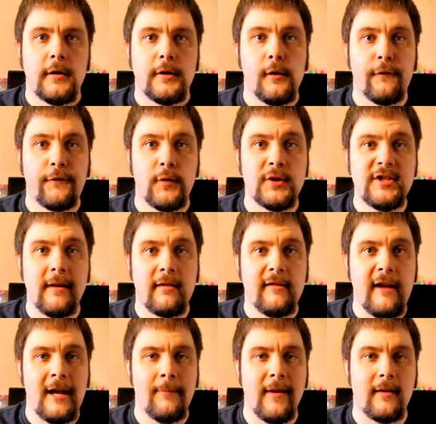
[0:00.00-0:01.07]
Your fugitive's
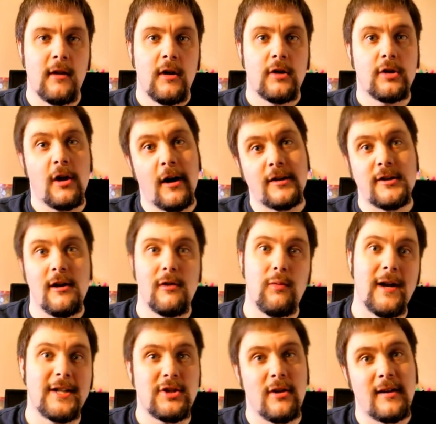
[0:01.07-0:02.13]
name is Dr.
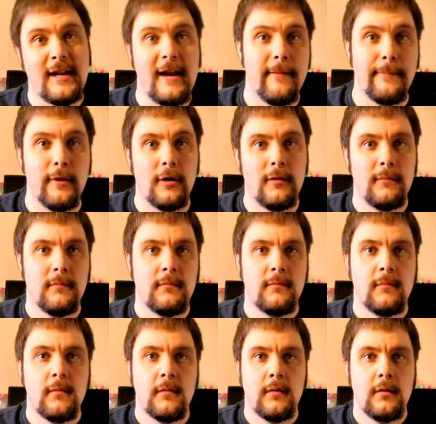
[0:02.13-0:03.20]
Richard Kimball.
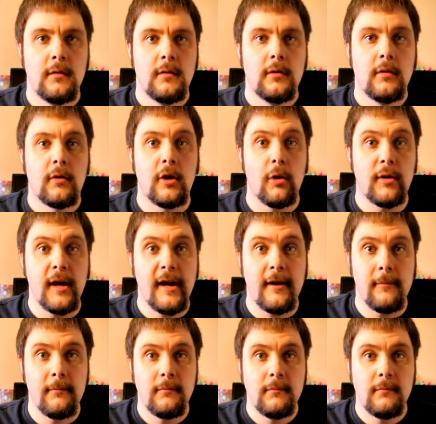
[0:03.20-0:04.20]
Go get